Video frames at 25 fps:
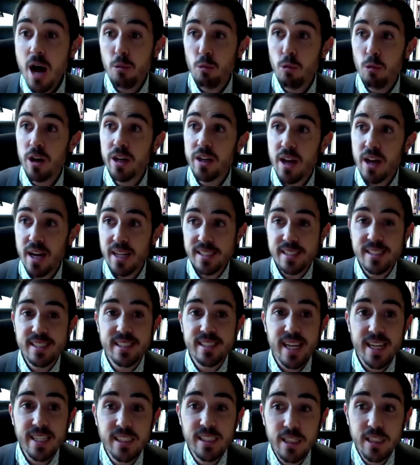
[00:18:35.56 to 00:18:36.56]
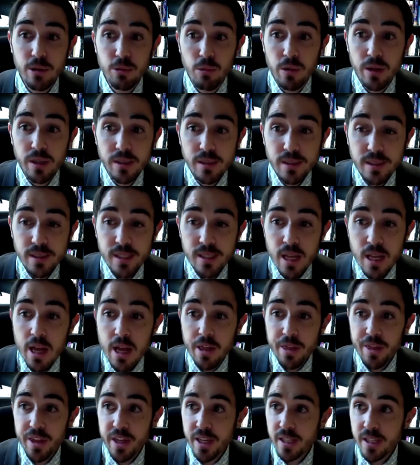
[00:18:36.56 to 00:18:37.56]
what got Stacy Wynn's
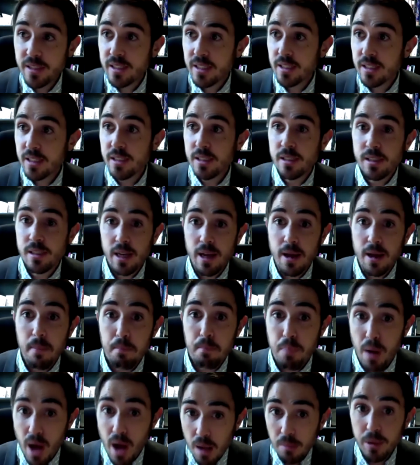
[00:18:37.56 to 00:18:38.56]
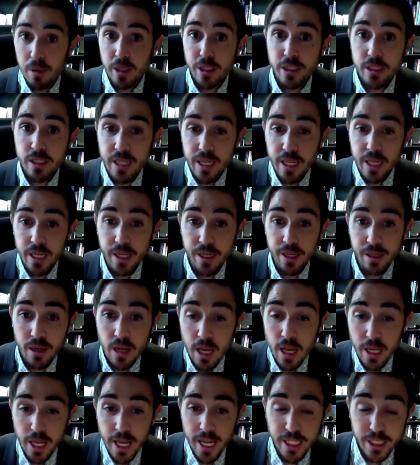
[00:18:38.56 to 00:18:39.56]
thesis uh, published in,
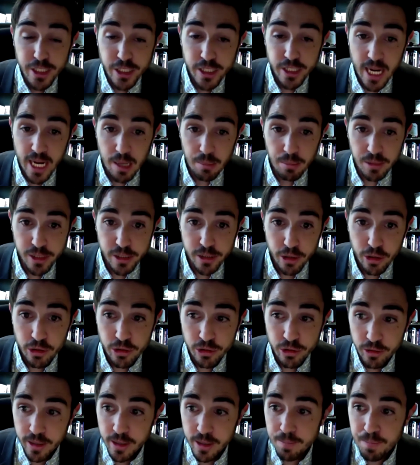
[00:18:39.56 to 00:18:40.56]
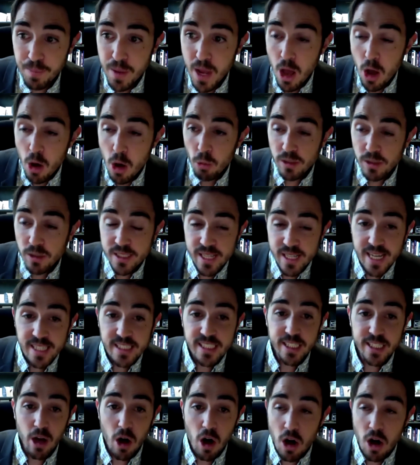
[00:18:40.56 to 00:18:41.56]
in JAMA Surgery. What
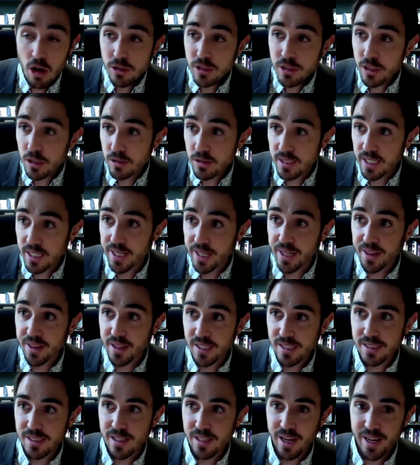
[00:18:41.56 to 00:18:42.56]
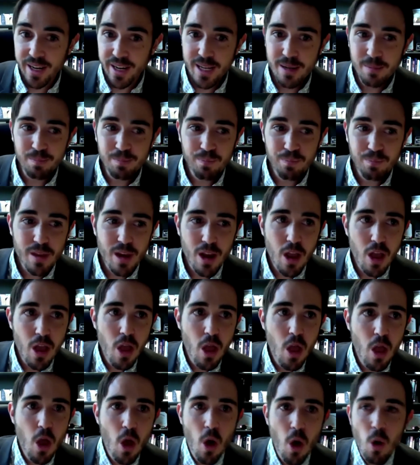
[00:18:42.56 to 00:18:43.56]
Stacy also did in this study
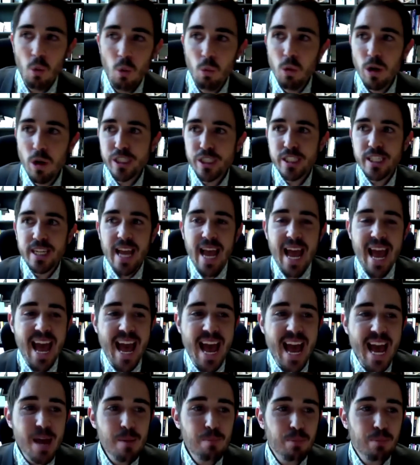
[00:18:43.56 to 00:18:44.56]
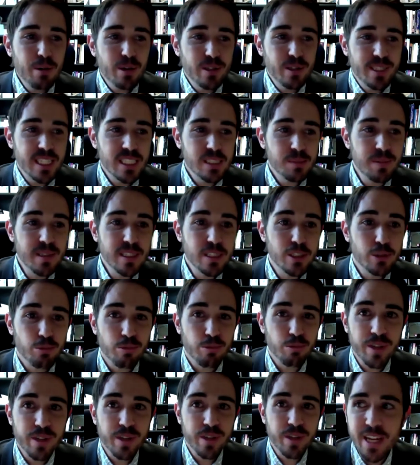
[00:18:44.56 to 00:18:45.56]
was she had participants
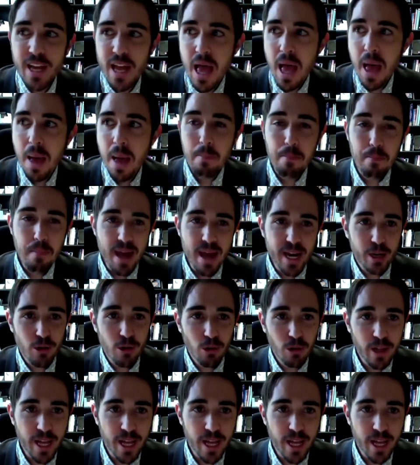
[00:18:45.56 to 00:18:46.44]
read medical